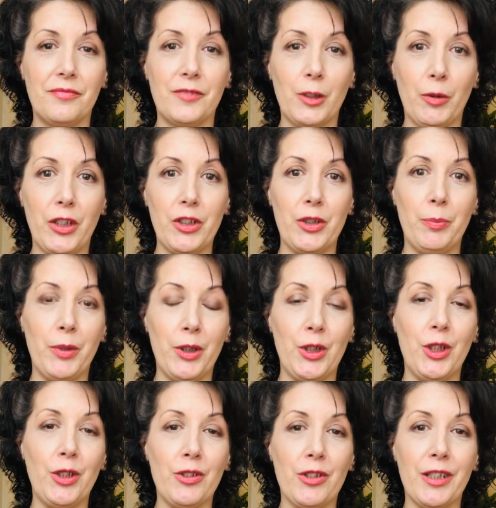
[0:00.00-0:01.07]
we actually put
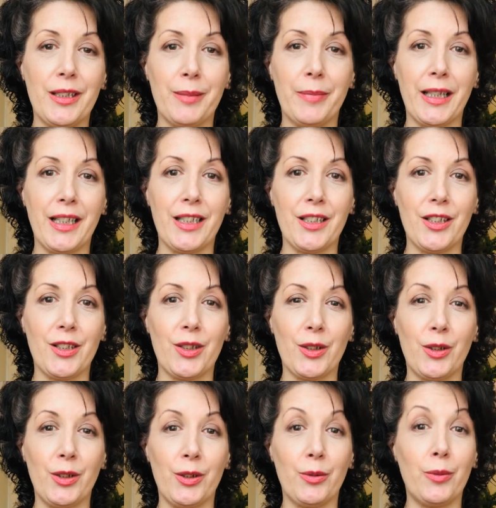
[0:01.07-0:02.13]
nutrients back into the
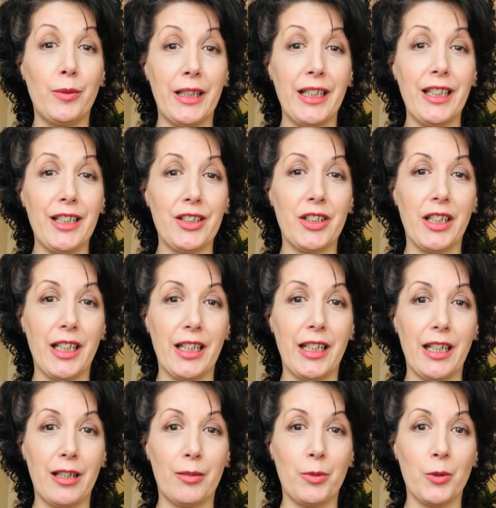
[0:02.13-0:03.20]
soil, we can actually get the
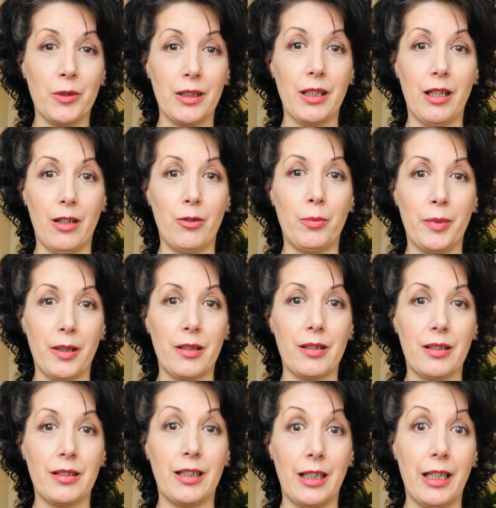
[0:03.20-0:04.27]
animals to help
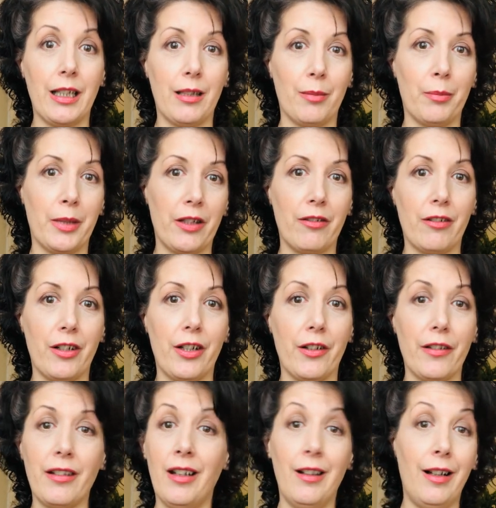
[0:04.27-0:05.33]
us clean up Mother
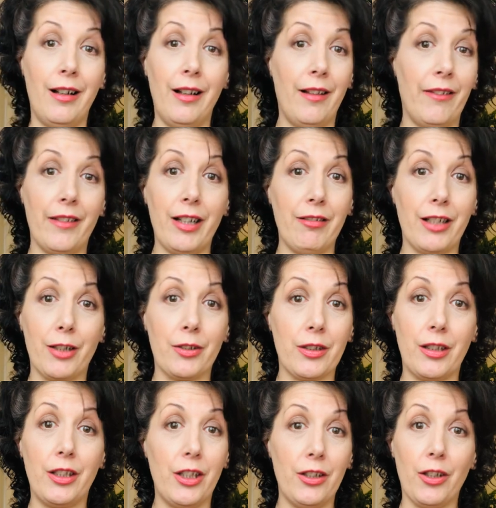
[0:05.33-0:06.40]
Earth. They're
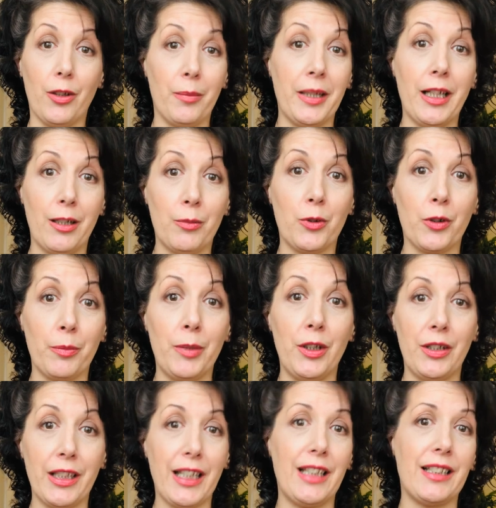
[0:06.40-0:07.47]
actually, you know, I'm an animal
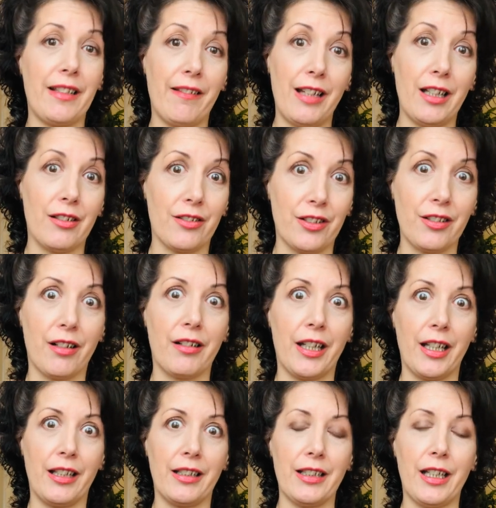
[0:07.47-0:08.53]
communicator, they are
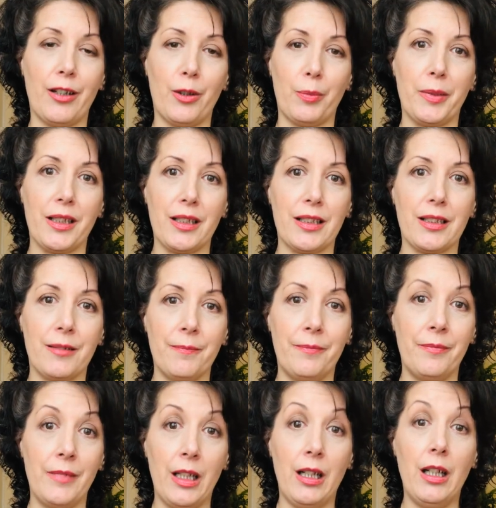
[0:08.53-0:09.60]
dying to help us.
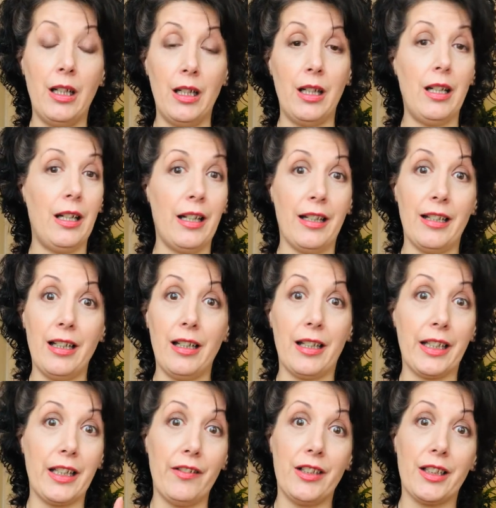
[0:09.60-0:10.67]
And they're like,
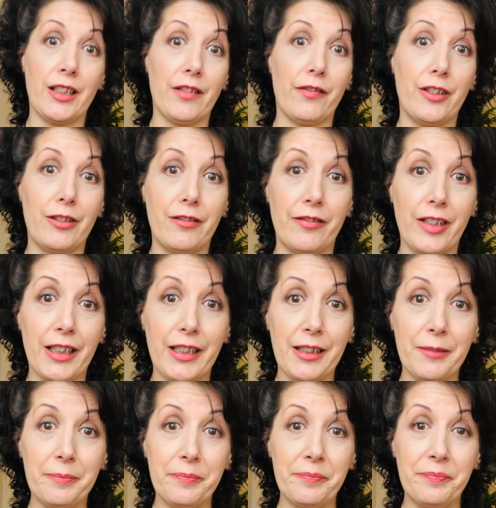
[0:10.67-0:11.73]
give us the fulvic.
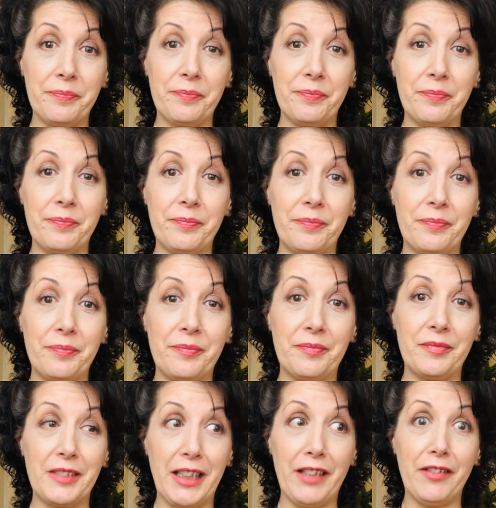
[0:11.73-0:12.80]

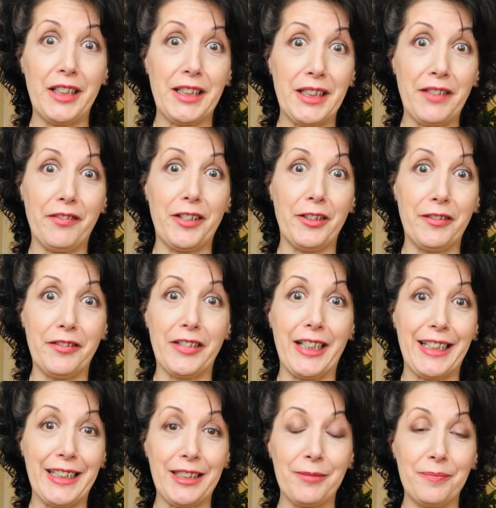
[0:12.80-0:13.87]
Give us the
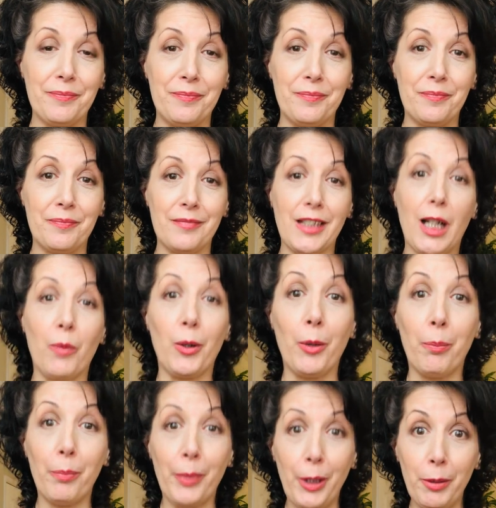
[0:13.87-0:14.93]
fulvic and we'll
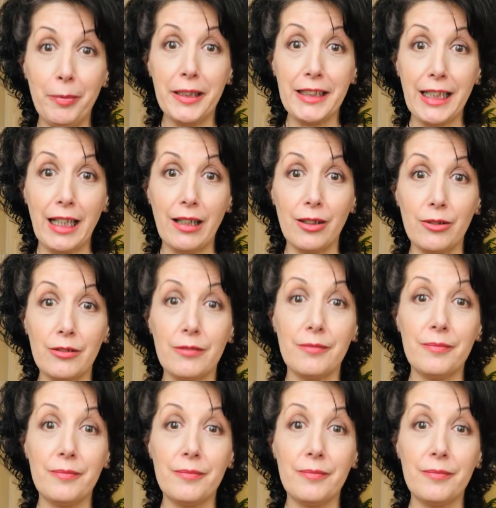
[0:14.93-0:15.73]
poop it out.